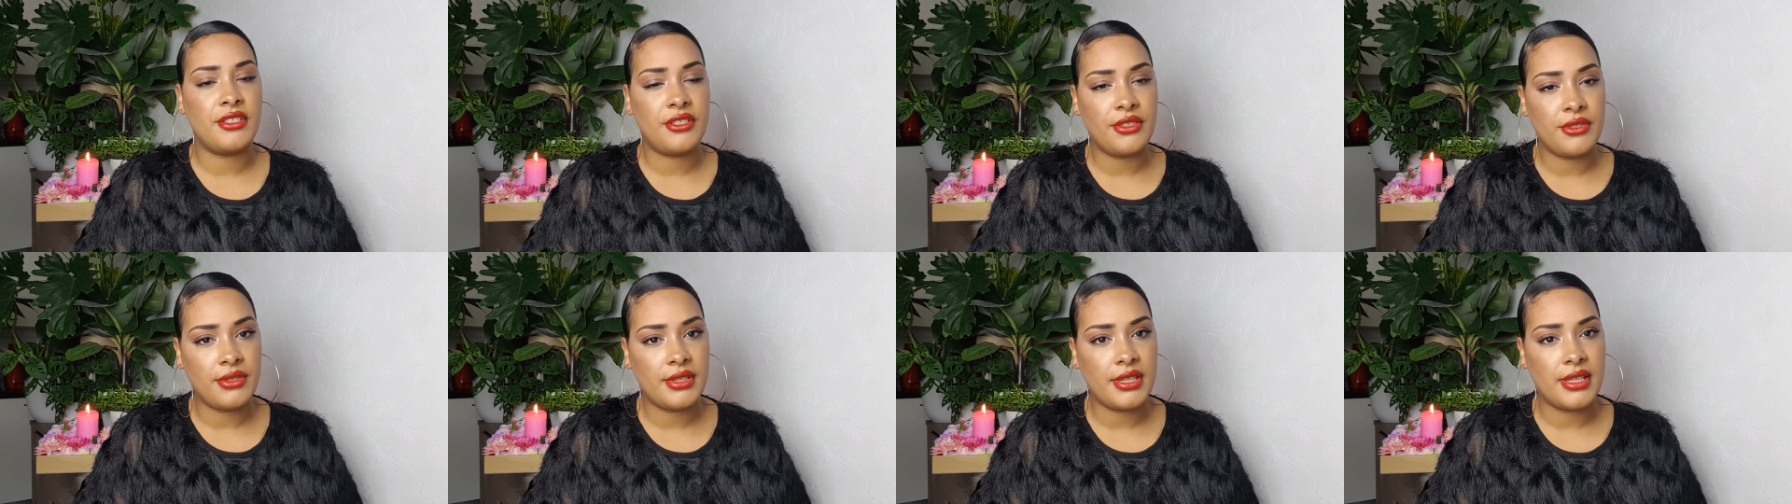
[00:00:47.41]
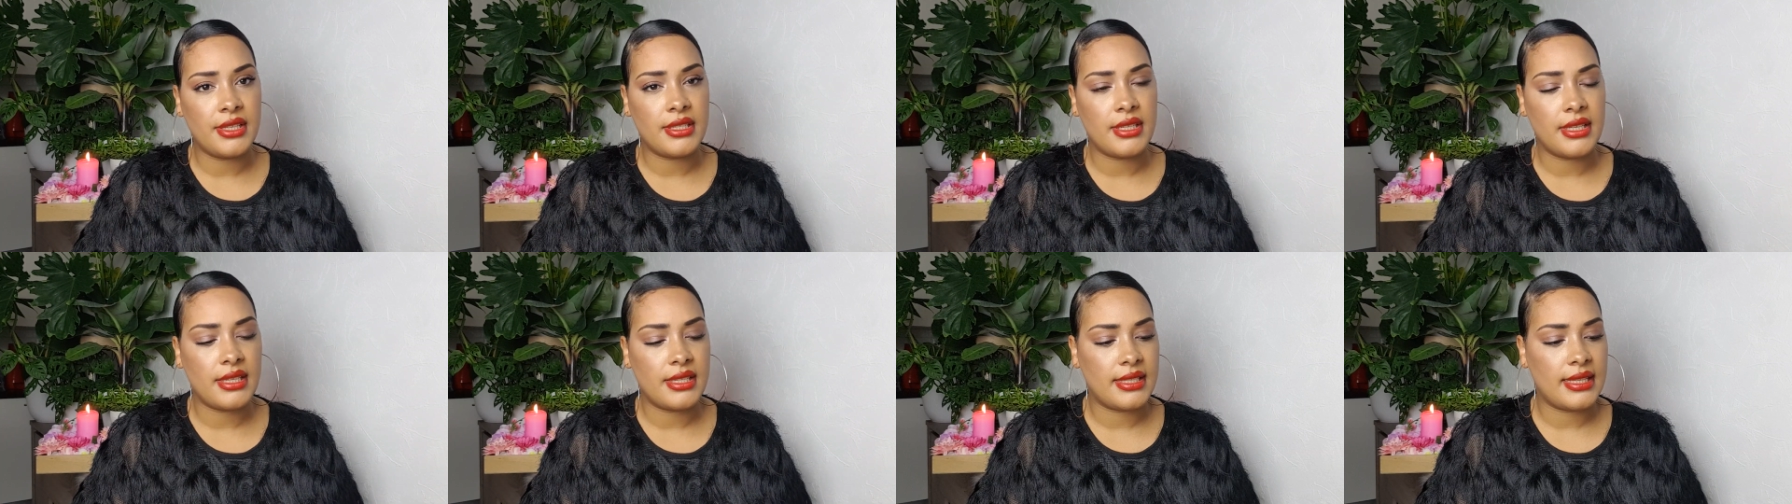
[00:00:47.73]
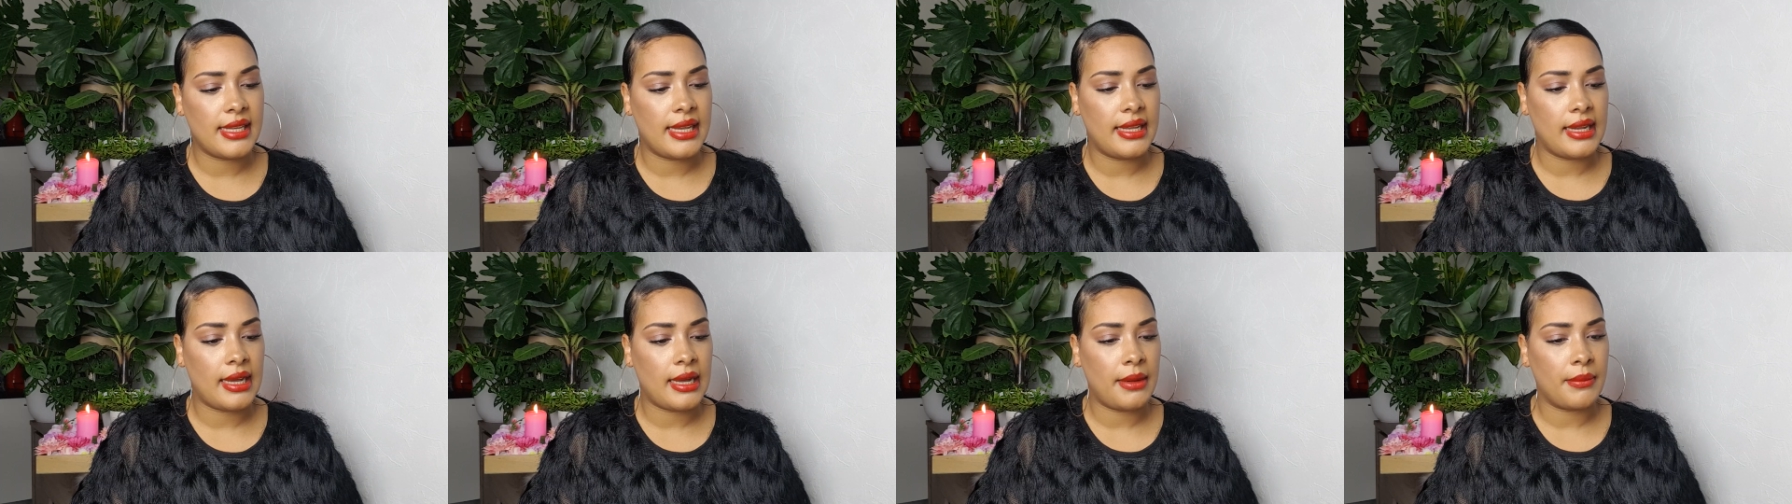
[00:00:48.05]
do this is
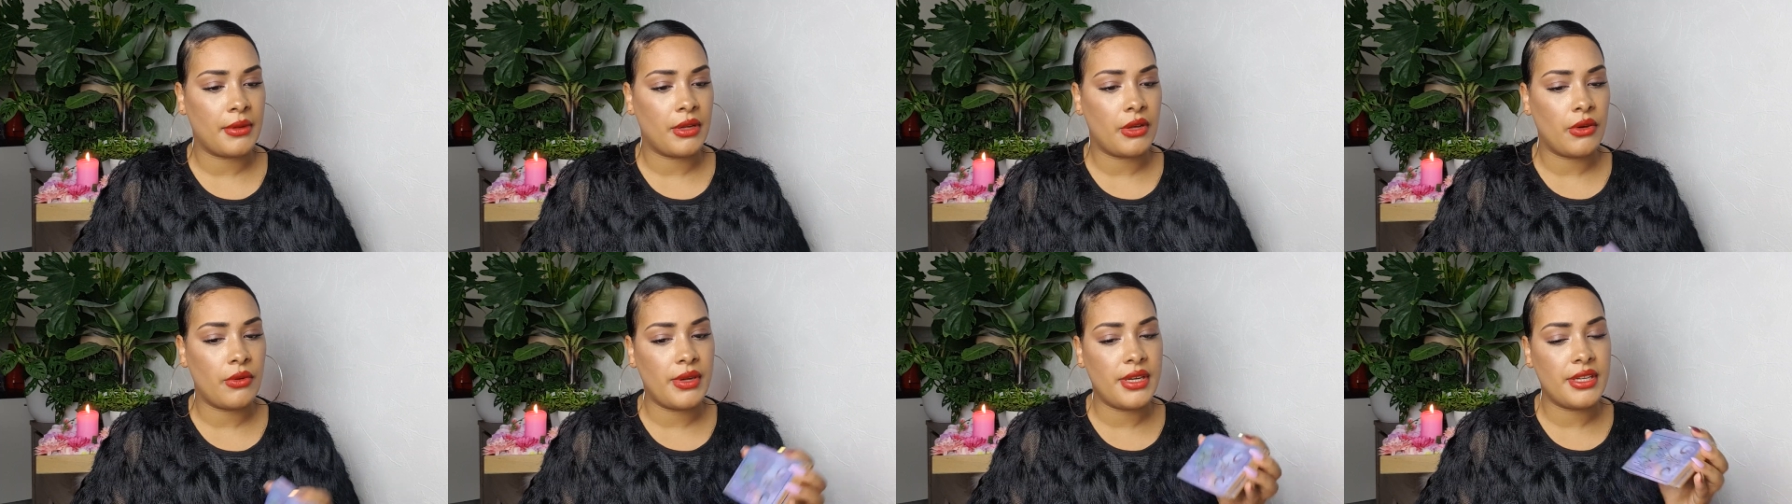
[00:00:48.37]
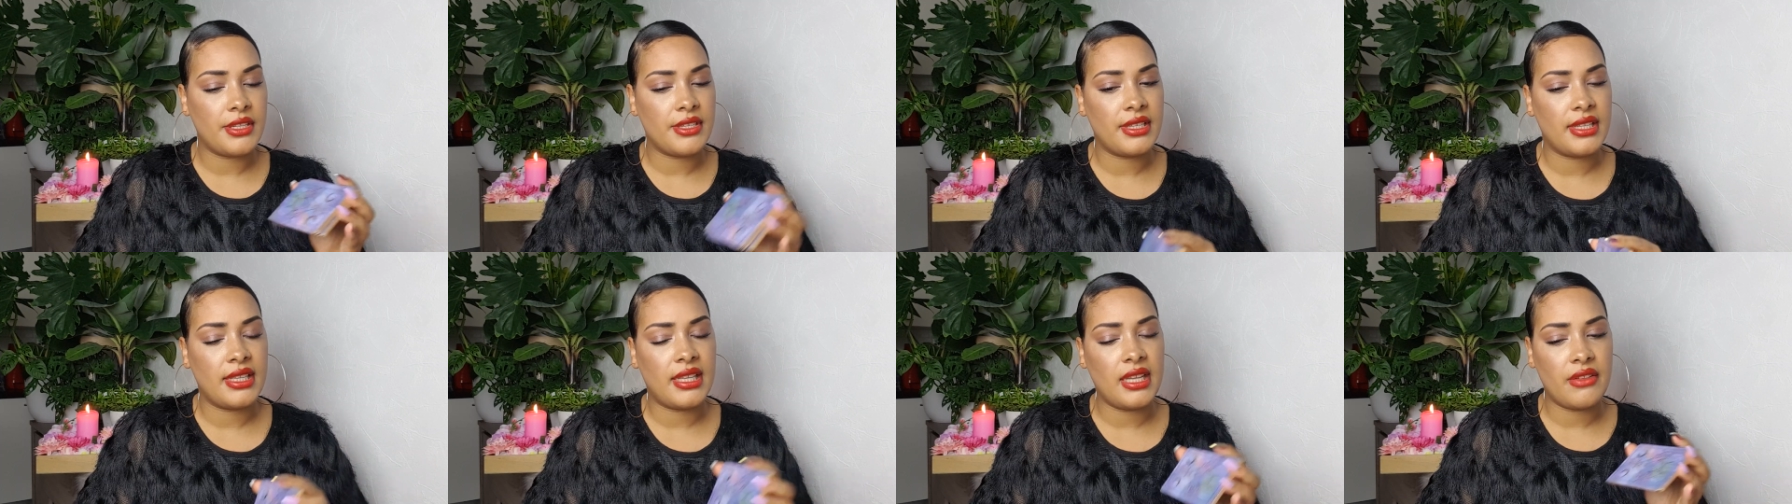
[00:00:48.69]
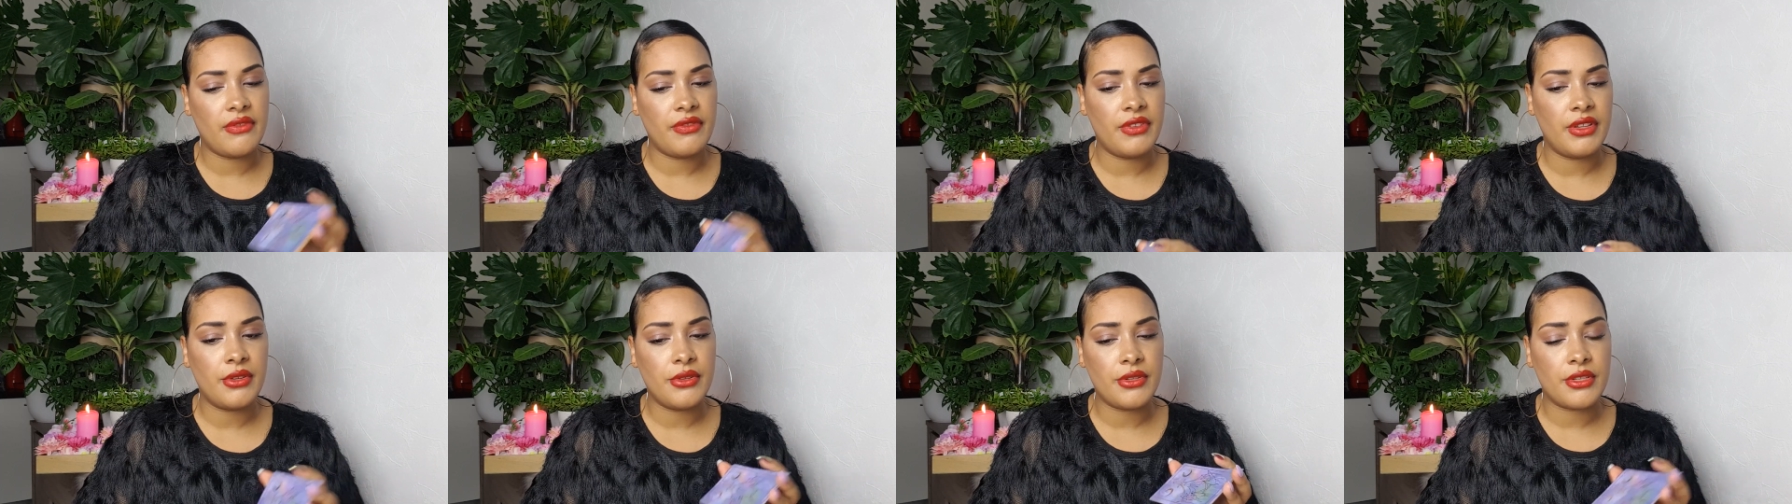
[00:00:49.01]
that I'm going to
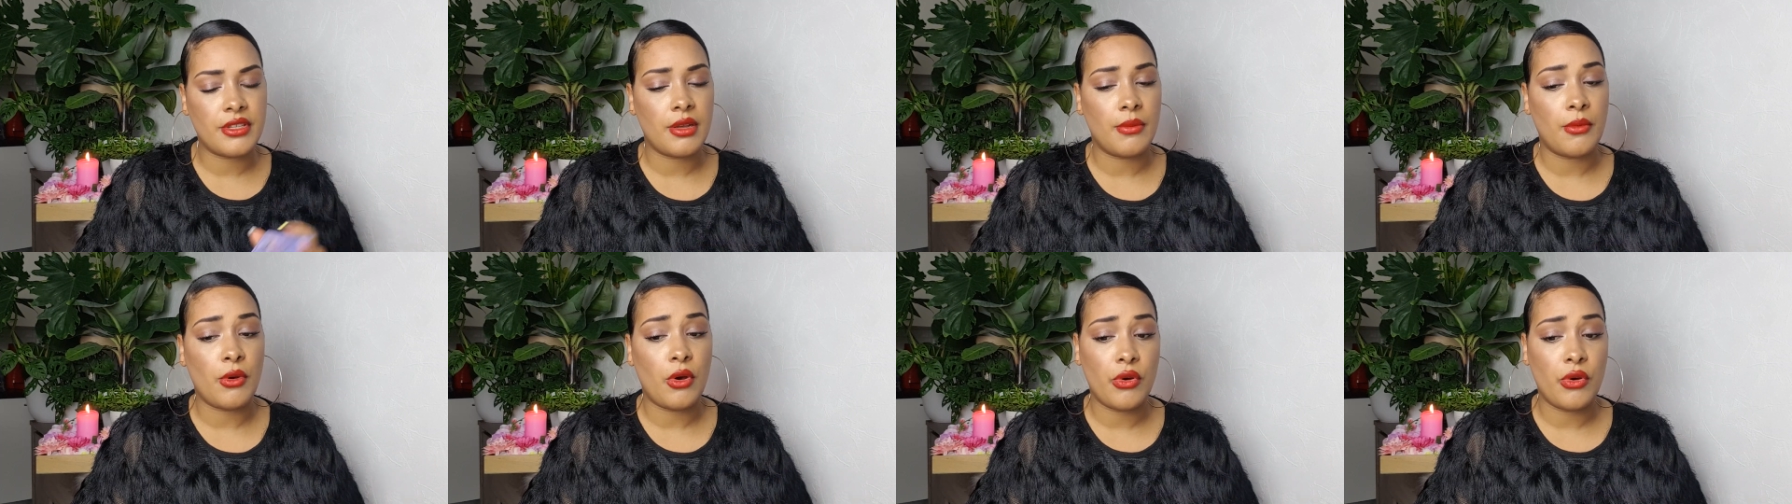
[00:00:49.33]
give you some